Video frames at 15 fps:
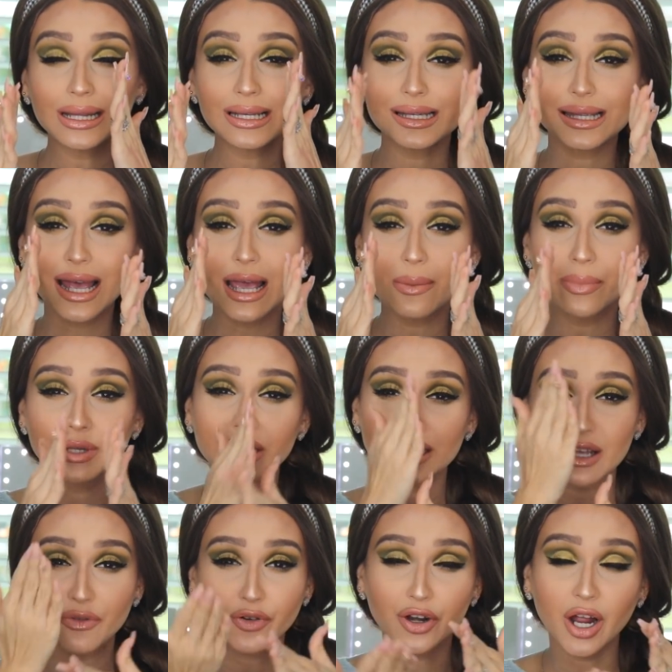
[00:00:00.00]
the same but
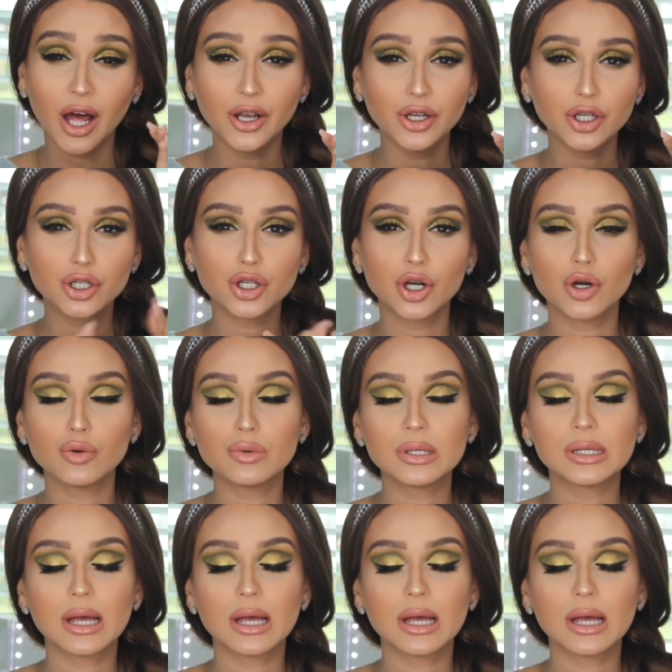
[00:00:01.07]
different undertones.